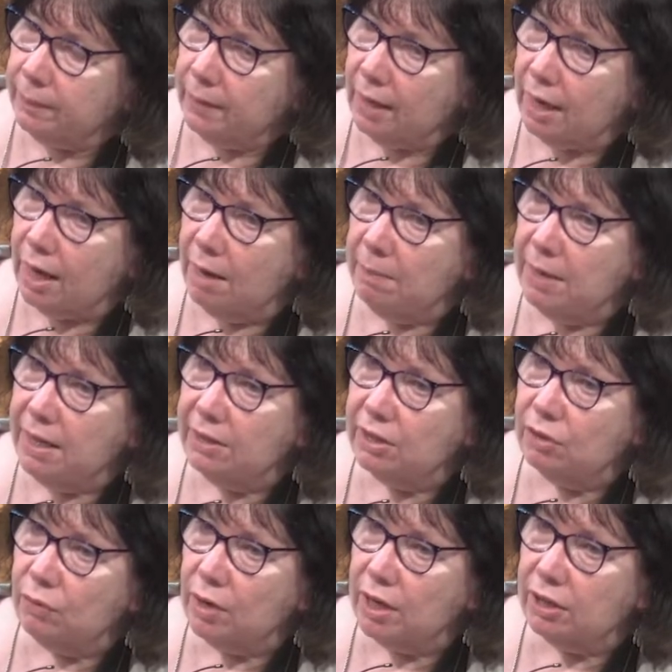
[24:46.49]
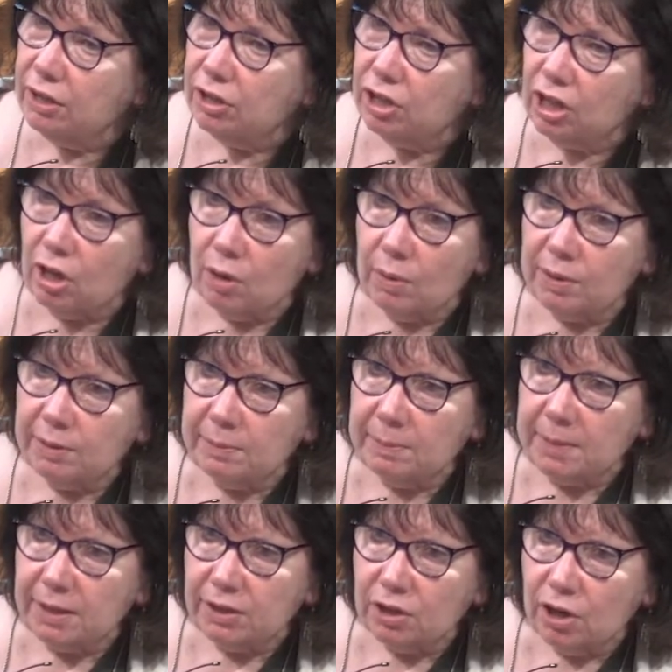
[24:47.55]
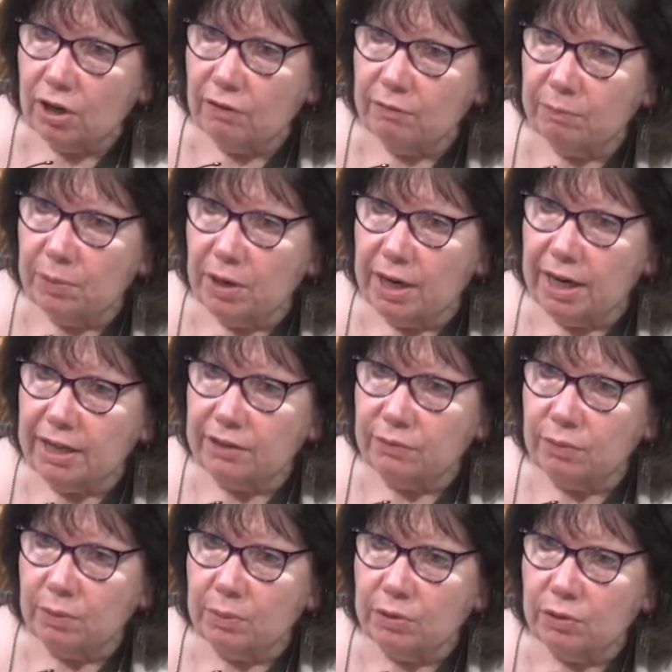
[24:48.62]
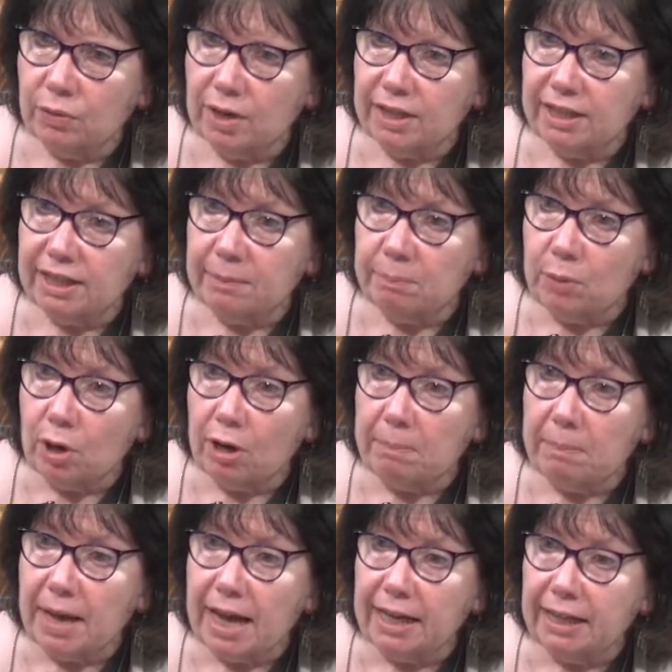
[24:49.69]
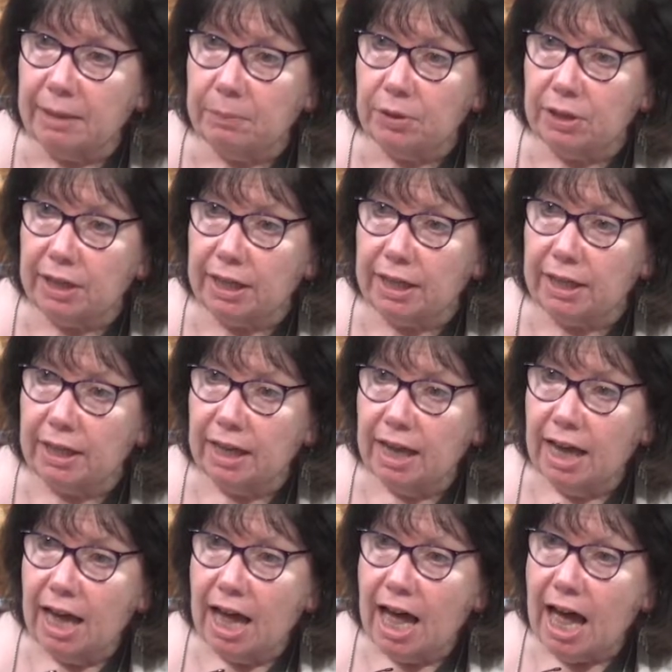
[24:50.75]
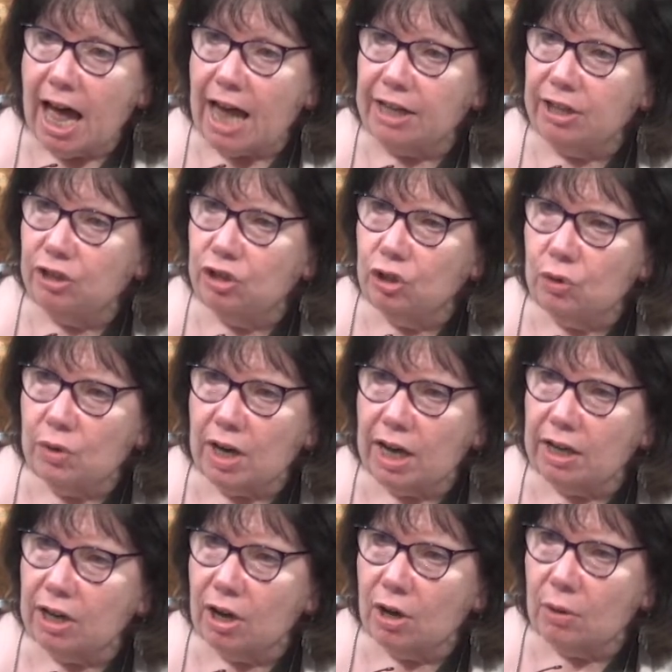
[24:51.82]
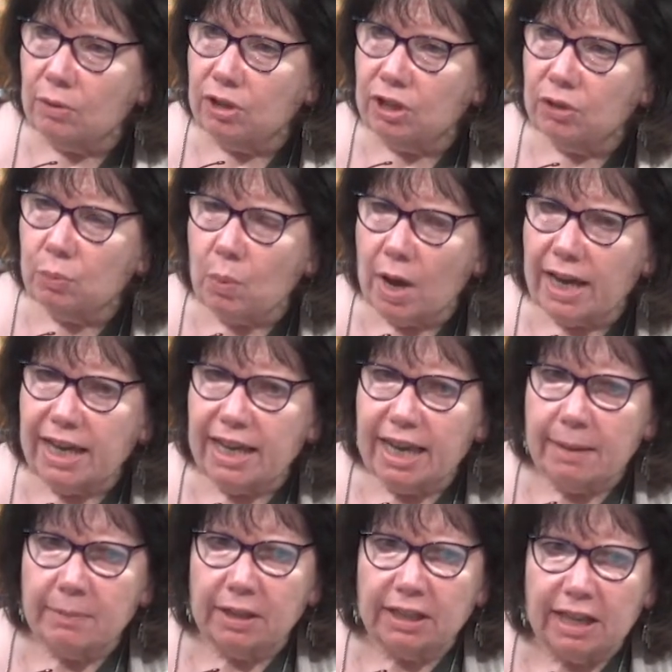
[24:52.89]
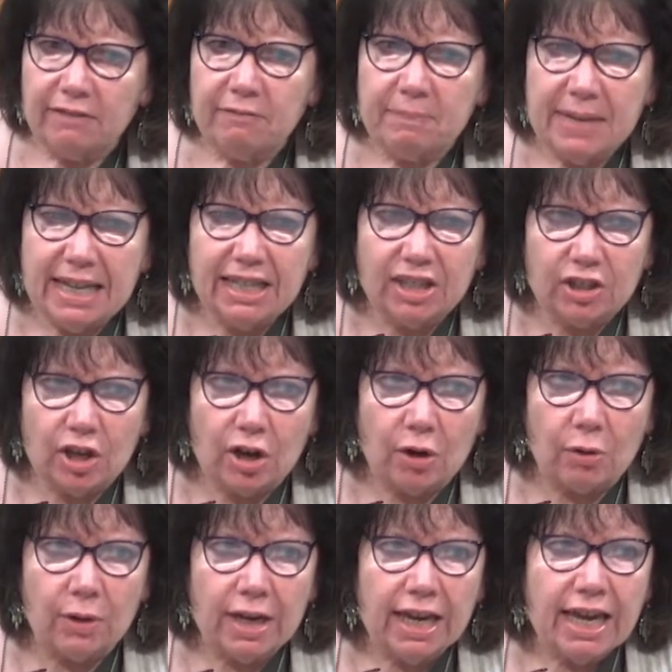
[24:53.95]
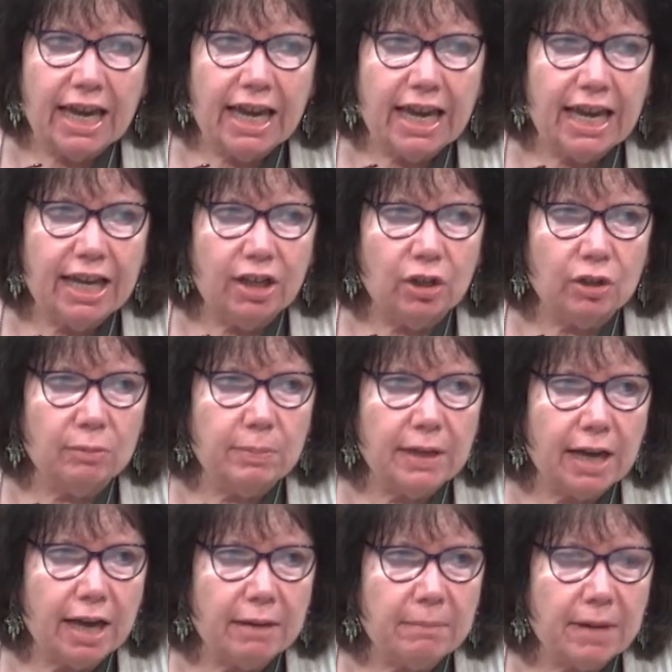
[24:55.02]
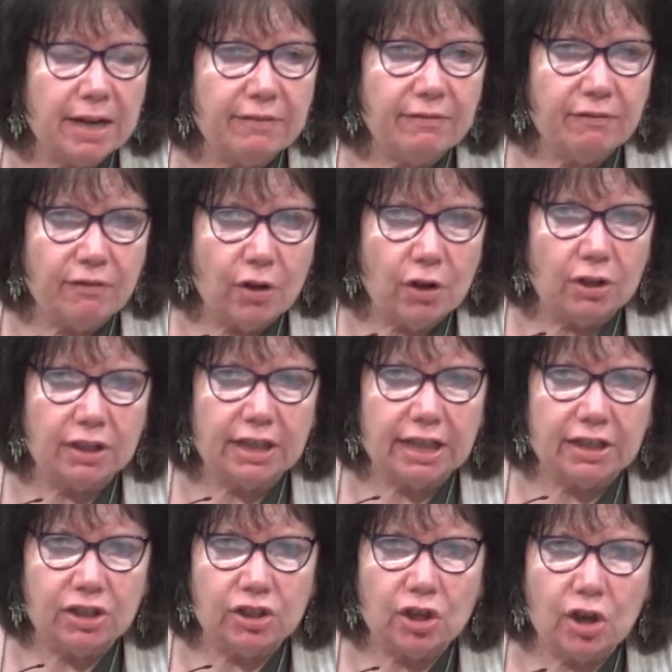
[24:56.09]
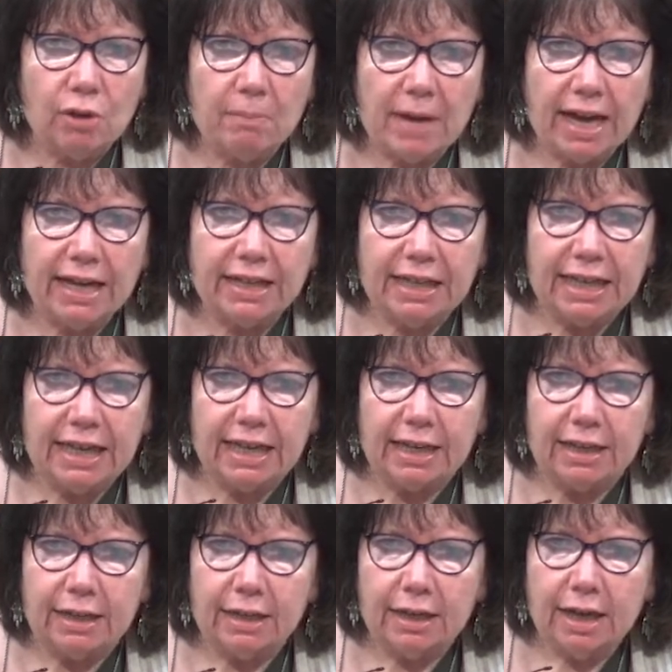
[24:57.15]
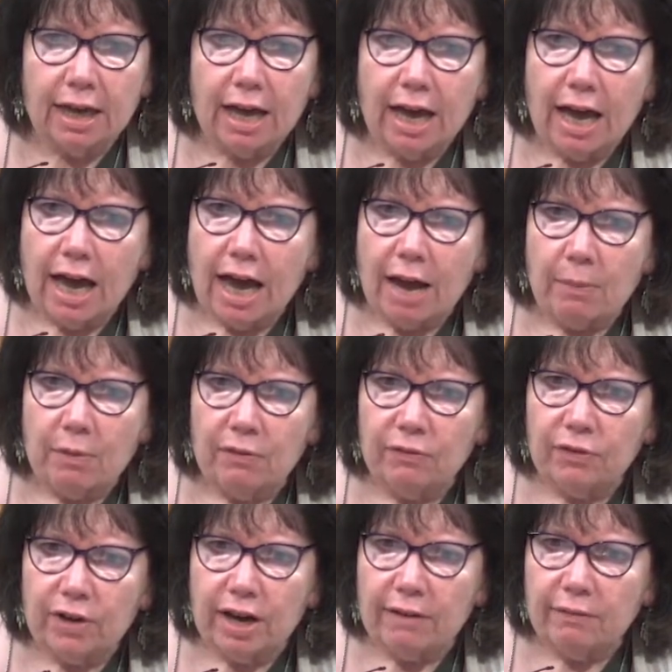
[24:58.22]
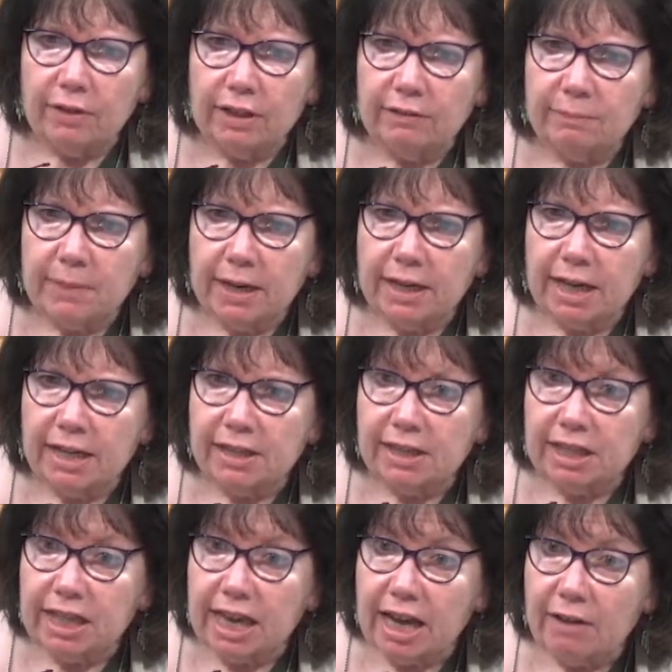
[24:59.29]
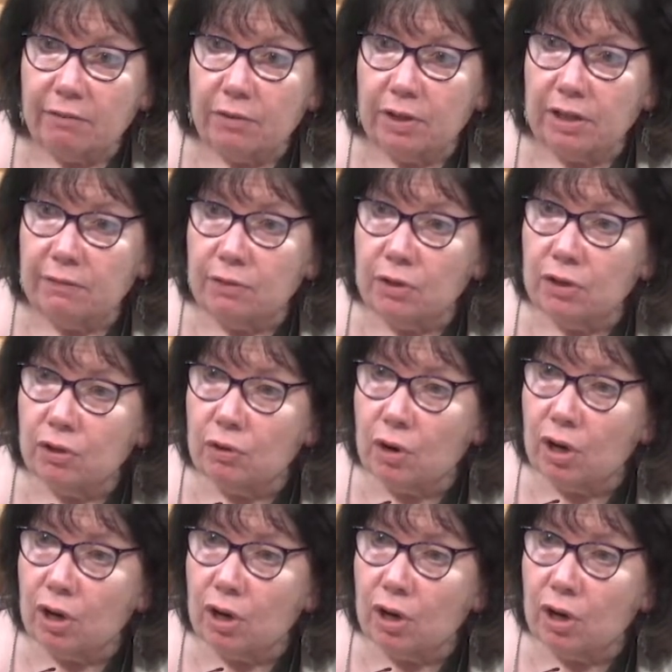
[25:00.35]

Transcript: Amazing grace shall always be my song of praise, for it was grace that bought my liberty. I do not know just why he came to love me so. He looked beyond my fault and saw my need. I will forever lift mine eyes to Calvary to view the cross